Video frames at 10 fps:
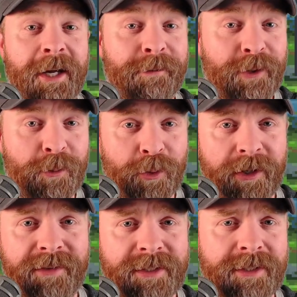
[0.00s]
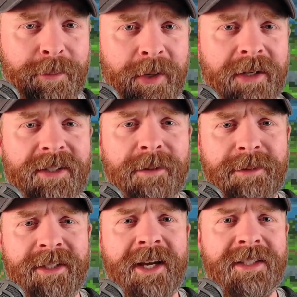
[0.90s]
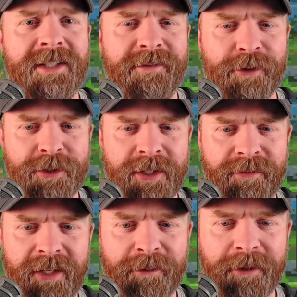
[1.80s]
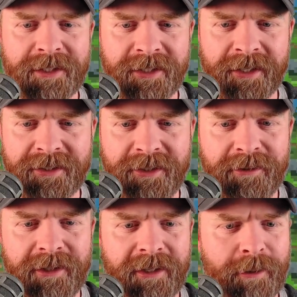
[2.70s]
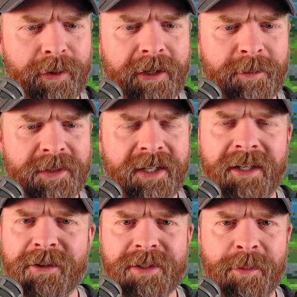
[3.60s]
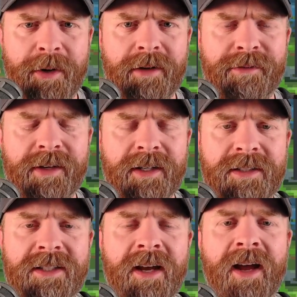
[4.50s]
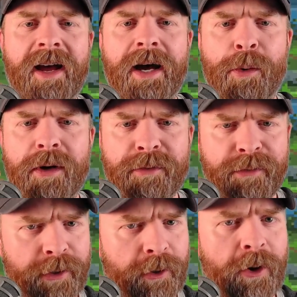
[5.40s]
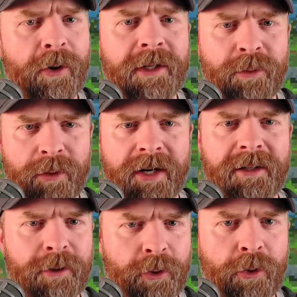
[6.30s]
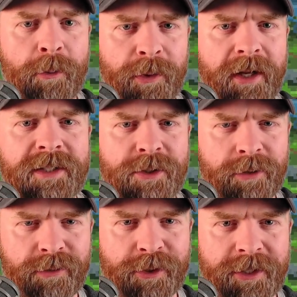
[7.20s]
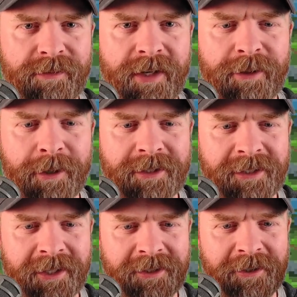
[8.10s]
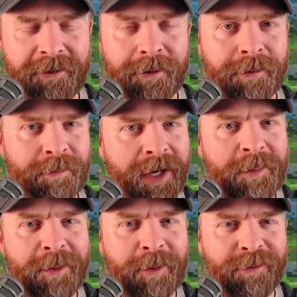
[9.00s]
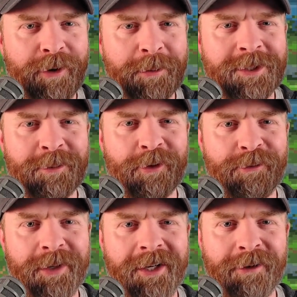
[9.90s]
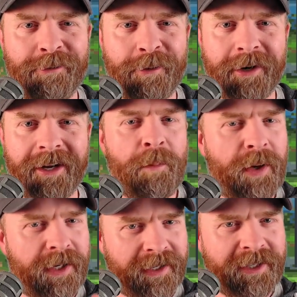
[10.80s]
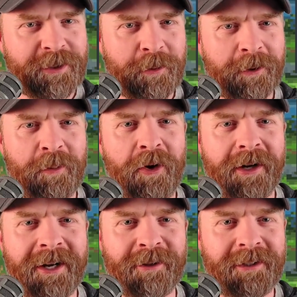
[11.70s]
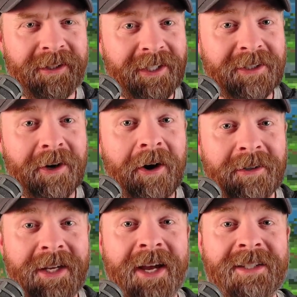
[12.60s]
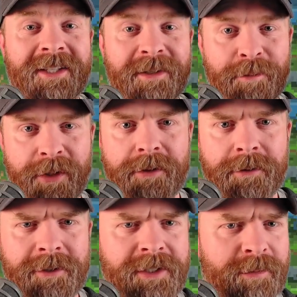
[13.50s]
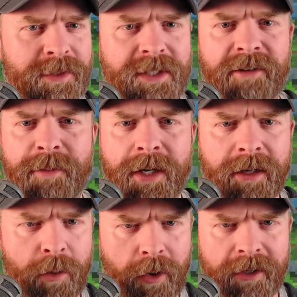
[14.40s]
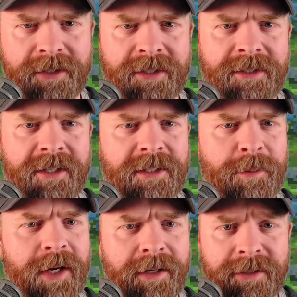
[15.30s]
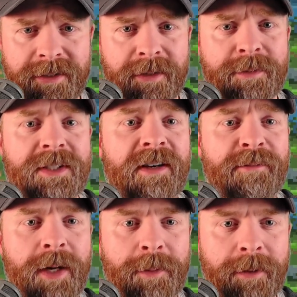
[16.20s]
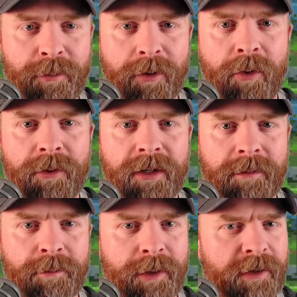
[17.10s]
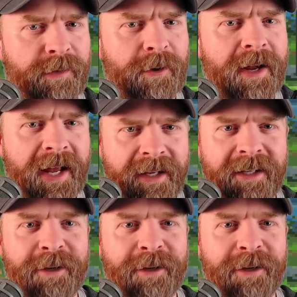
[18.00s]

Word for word: if you previously picked up the testing version of AetherSX two, the only update here is a bug fix. However, if you're currently running the Google Play Store version of AetherSX two, there might be a performance improvement here for you. But it is worth pointing out that these are testing builds. Some stuff might not work as anticipated, some stuff might be broken, but if you're aching